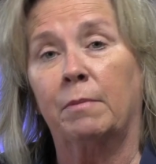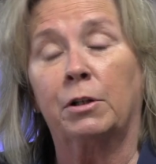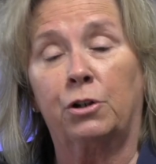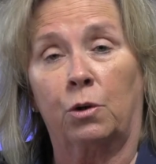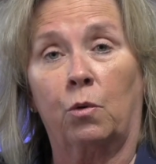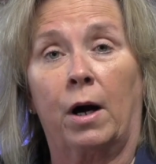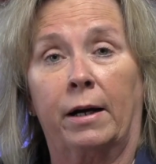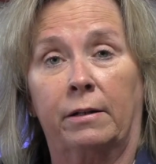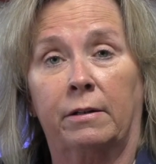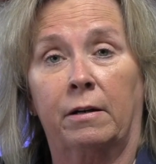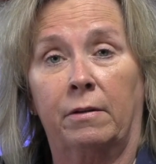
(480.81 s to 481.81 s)
but you're
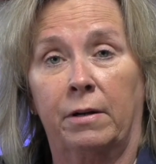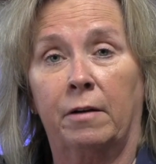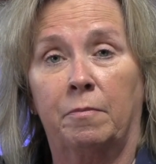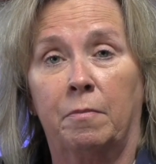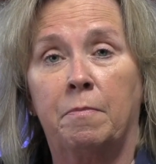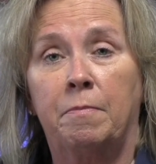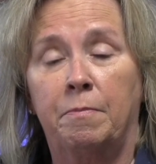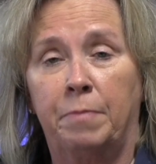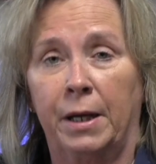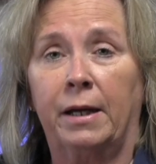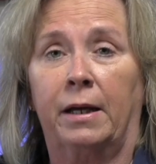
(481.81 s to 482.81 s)
right. They're
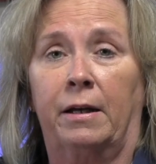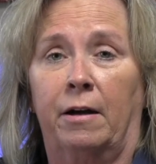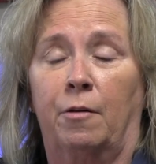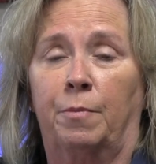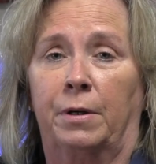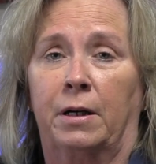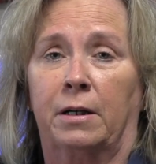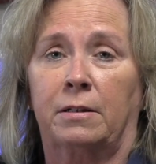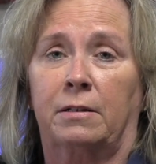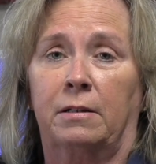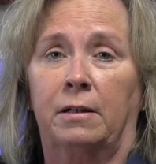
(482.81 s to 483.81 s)
big in helping
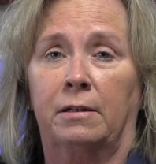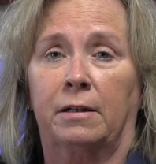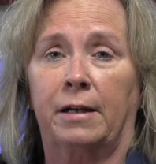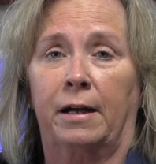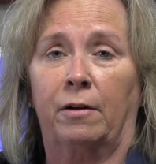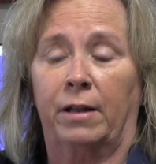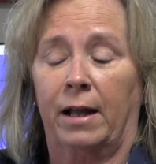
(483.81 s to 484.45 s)
us in the town.